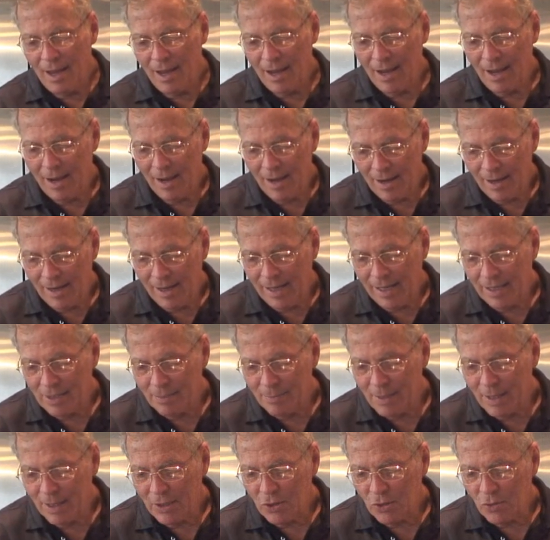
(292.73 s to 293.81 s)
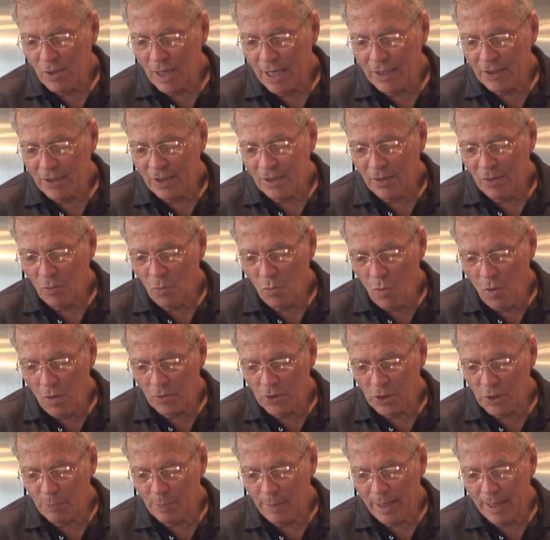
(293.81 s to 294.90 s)
uh, his administration
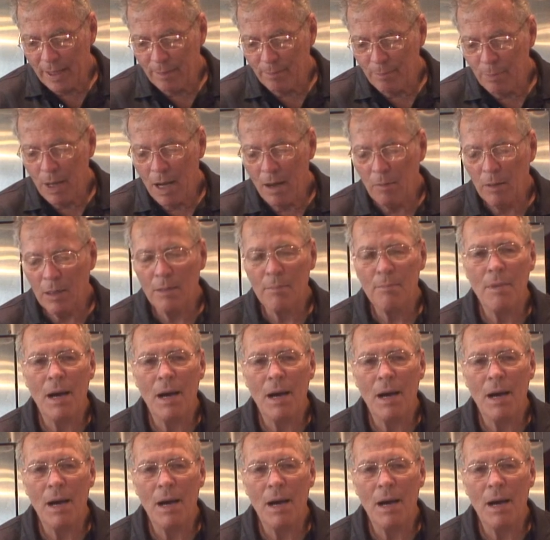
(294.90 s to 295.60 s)
won't spend public